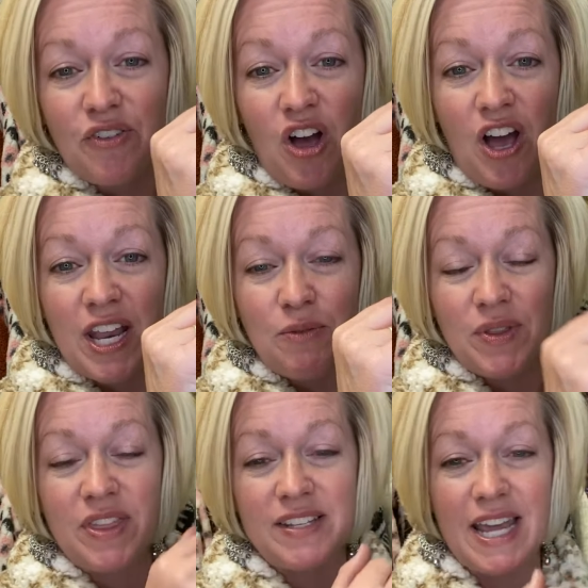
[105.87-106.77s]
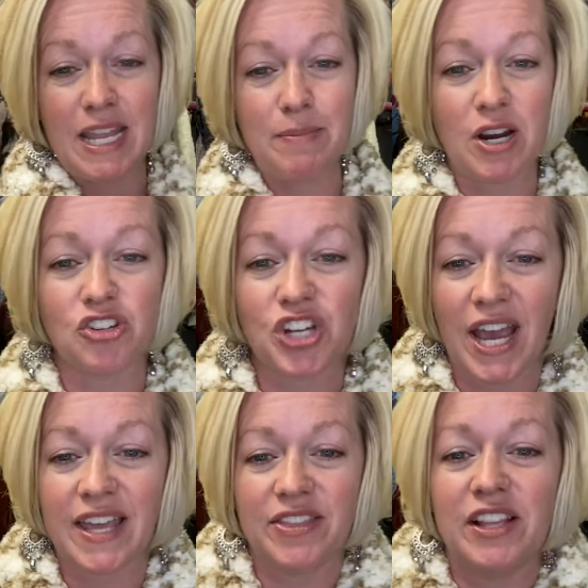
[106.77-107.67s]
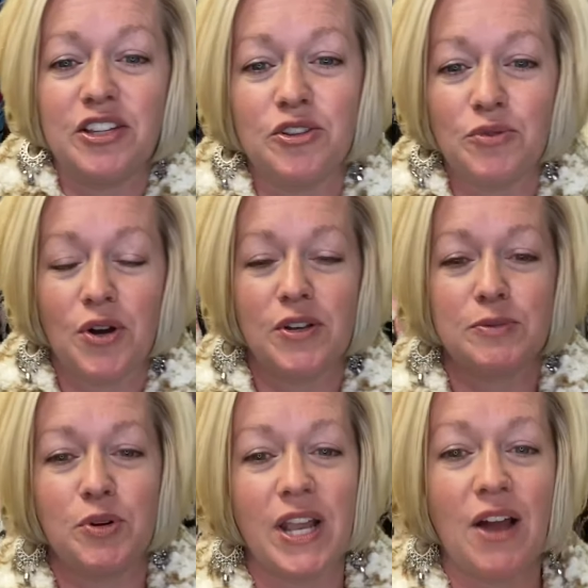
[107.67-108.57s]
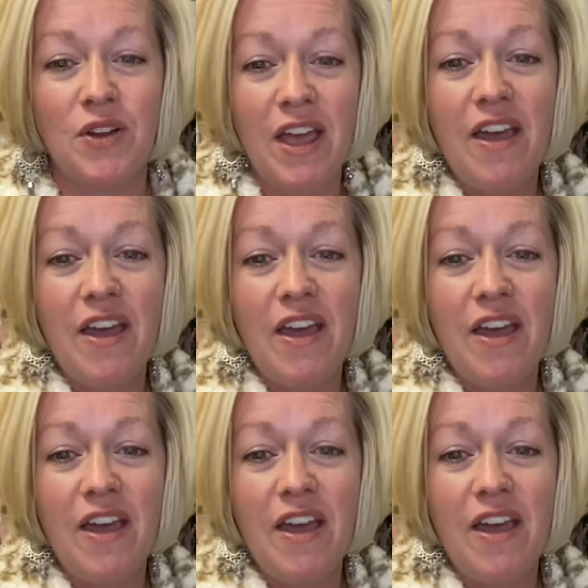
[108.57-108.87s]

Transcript: on it with the teddy bear jacket that LuLaRoe has put out.